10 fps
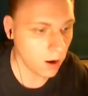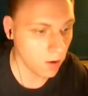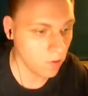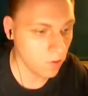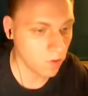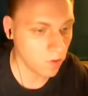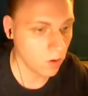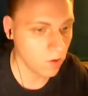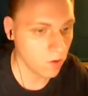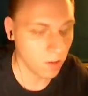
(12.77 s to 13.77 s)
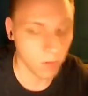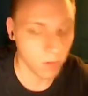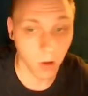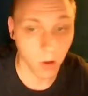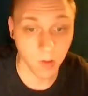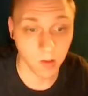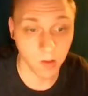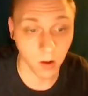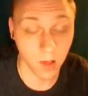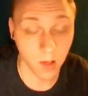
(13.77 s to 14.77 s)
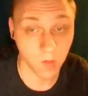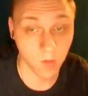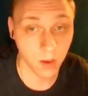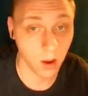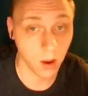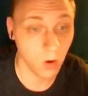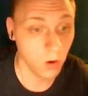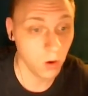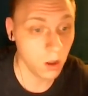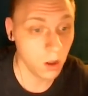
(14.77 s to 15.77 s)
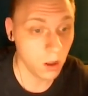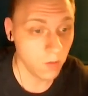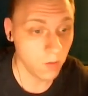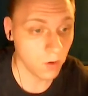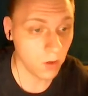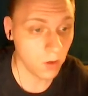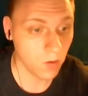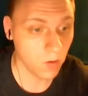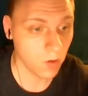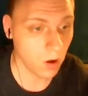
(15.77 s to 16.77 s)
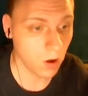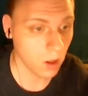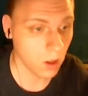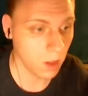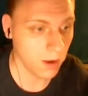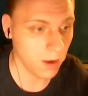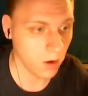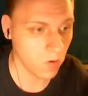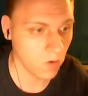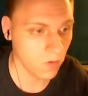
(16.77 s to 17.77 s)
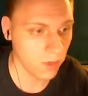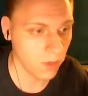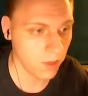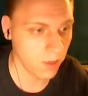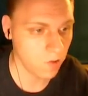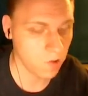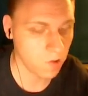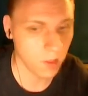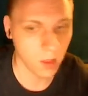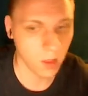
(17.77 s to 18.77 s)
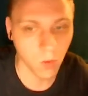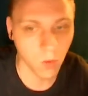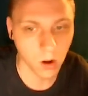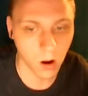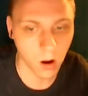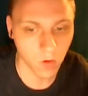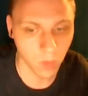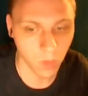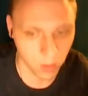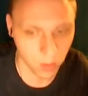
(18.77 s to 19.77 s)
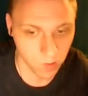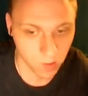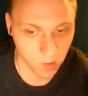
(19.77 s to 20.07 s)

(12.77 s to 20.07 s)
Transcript: So as I promised in the last video, we're going to talk about switches. Now what are switches?